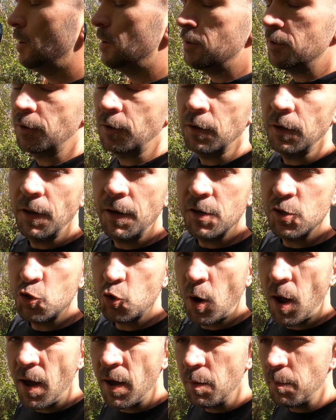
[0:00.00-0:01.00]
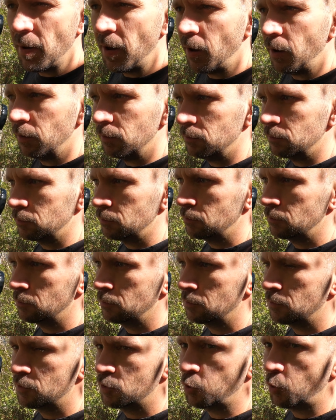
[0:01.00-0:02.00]
And you're gonna let it dry about
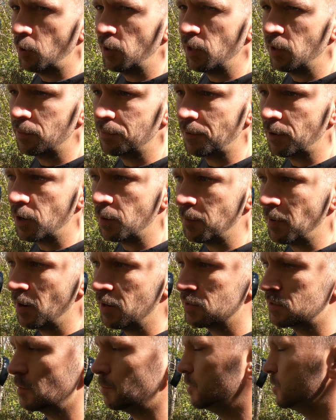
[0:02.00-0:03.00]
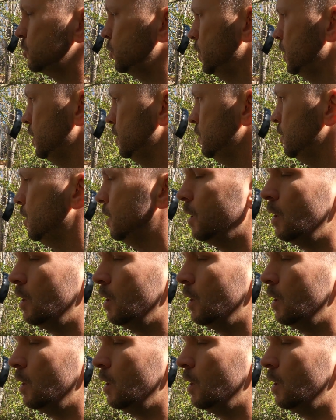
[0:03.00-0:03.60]
20-30 minutes in between,